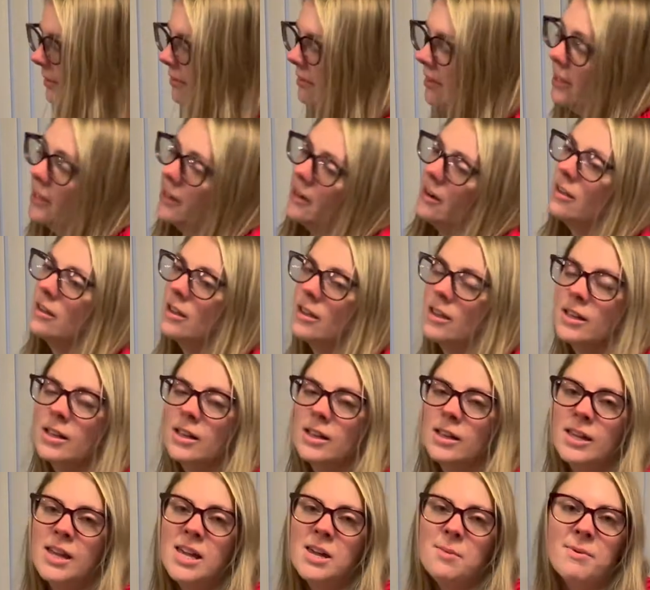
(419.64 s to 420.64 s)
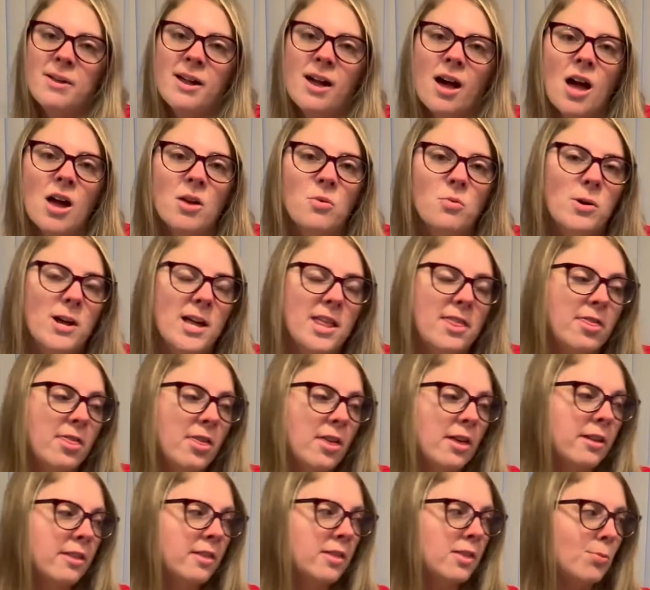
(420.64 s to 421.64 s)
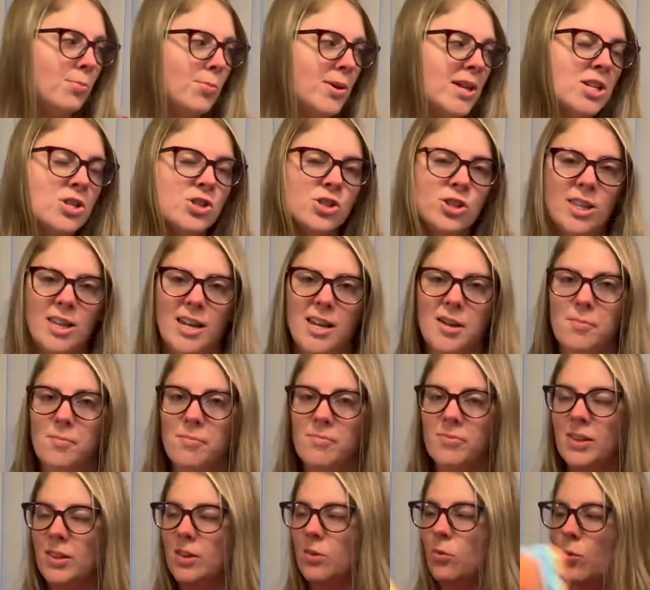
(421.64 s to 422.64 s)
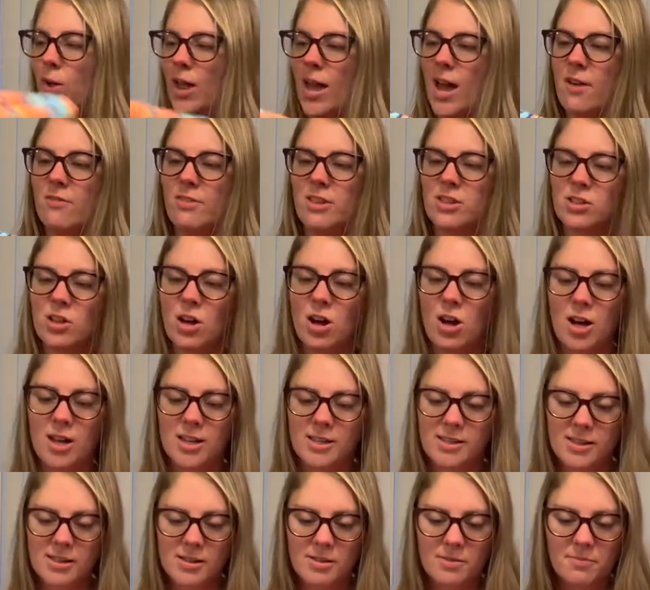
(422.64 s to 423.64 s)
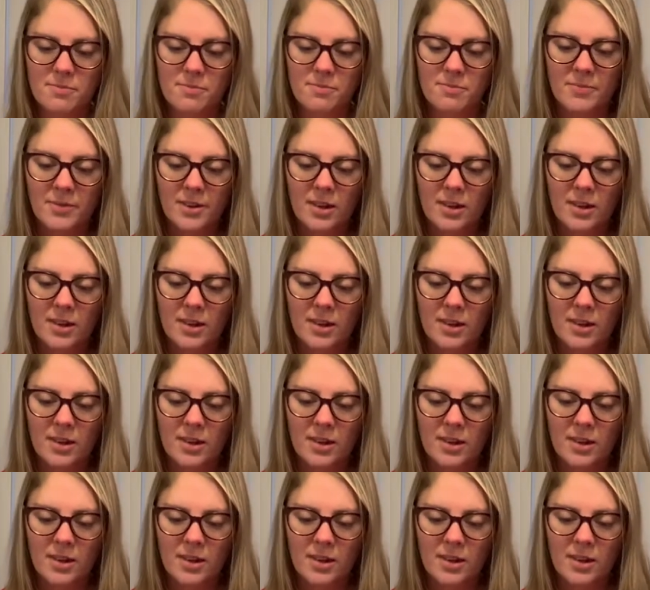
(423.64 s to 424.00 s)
then keeping on with the beach theme, we have this awesome,